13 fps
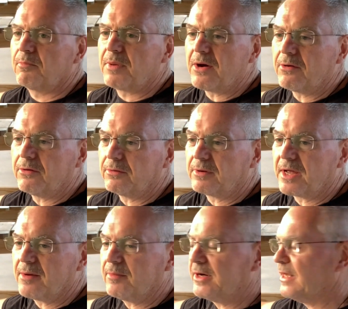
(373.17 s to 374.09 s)
powder
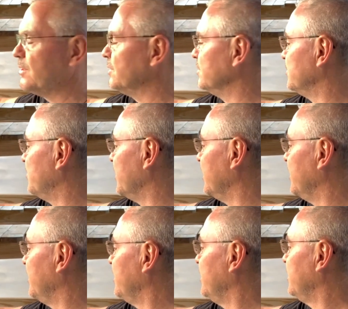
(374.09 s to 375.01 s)
combinations, but
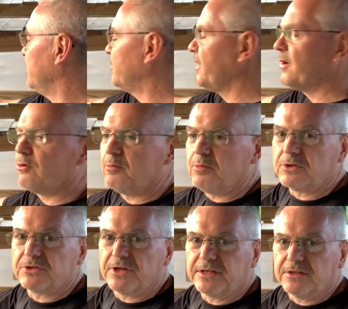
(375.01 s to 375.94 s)
tight group
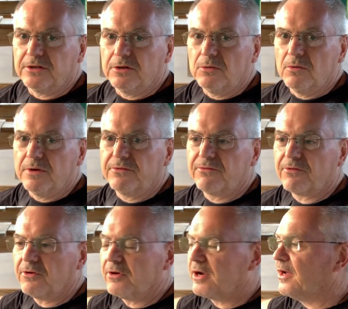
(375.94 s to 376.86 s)
looks like the good one
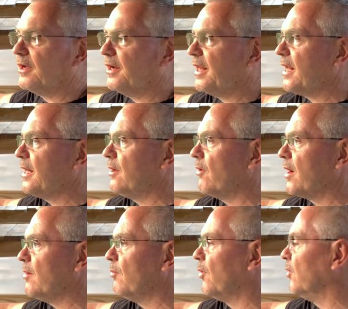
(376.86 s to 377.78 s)
for an 80
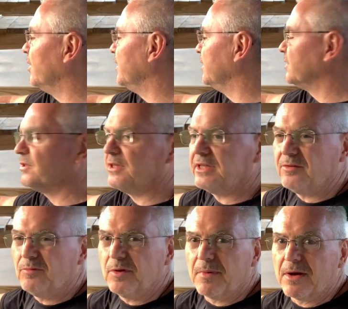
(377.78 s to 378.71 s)
grain bullet. It's going to give
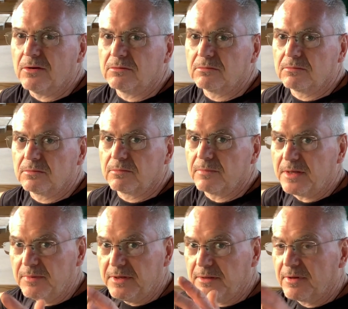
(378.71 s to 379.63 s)
me about
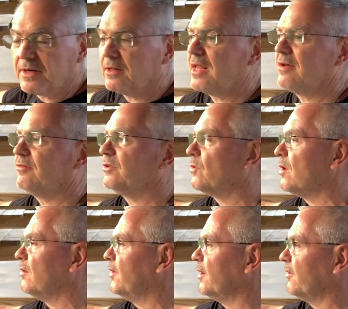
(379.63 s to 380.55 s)

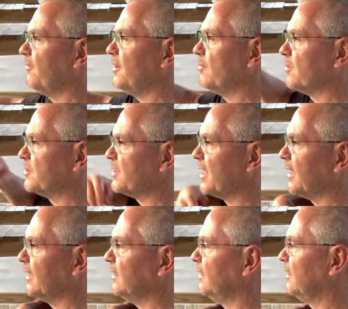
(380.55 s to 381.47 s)
1,100 feet per
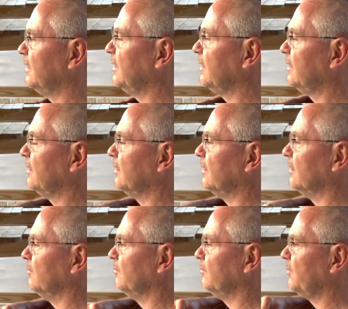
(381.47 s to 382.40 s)
second.
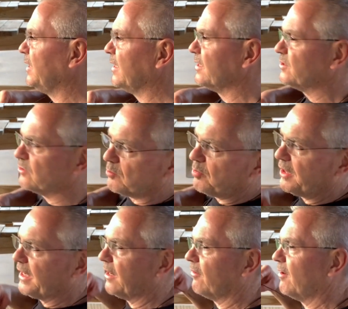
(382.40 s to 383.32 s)
Be a nice little
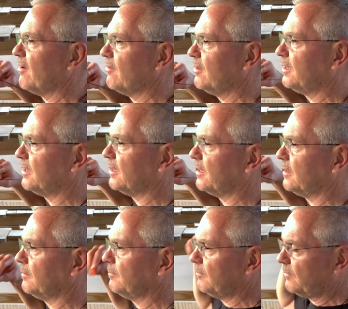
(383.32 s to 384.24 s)
plinking round. I